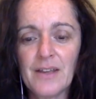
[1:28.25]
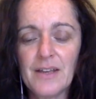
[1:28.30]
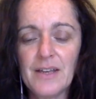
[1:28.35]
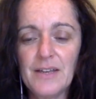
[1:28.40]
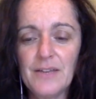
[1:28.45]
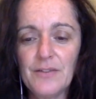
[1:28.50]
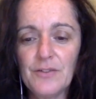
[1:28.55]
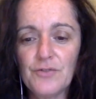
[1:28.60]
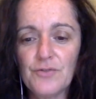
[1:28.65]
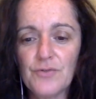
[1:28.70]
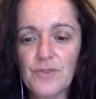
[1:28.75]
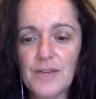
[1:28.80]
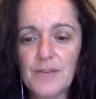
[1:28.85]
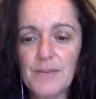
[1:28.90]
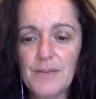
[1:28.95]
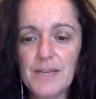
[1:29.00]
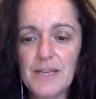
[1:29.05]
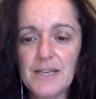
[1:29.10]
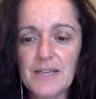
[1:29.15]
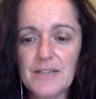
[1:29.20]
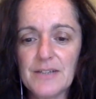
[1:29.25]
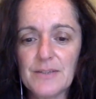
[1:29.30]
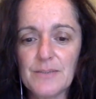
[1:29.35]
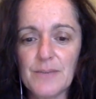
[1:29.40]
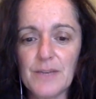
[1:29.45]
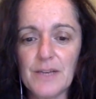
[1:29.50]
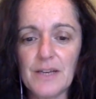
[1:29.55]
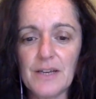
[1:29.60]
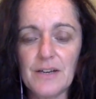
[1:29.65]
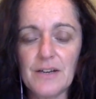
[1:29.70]
In the dream, he kissed
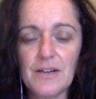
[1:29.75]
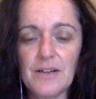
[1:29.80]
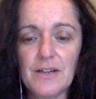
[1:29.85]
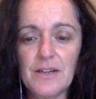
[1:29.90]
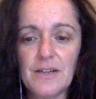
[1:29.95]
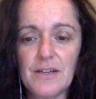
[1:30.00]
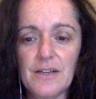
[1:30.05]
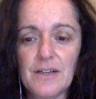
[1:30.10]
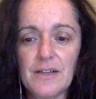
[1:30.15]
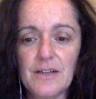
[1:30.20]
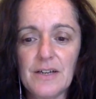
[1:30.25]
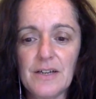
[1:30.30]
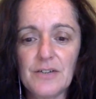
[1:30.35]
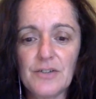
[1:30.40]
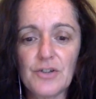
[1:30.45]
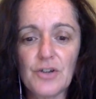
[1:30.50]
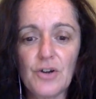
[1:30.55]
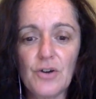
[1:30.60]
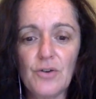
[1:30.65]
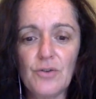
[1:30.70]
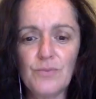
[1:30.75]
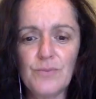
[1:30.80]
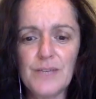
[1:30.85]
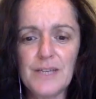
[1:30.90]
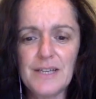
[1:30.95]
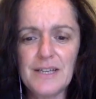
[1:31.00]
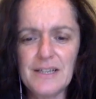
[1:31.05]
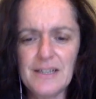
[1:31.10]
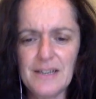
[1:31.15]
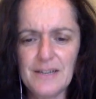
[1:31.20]
me and I and told
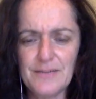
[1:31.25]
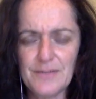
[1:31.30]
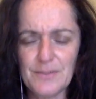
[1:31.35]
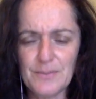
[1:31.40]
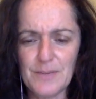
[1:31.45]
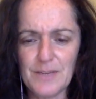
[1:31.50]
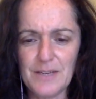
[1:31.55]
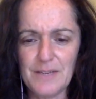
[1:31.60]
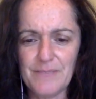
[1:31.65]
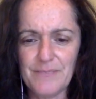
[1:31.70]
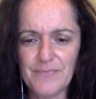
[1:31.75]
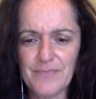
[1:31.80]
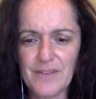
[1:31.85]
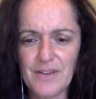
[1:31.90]
me he loves me.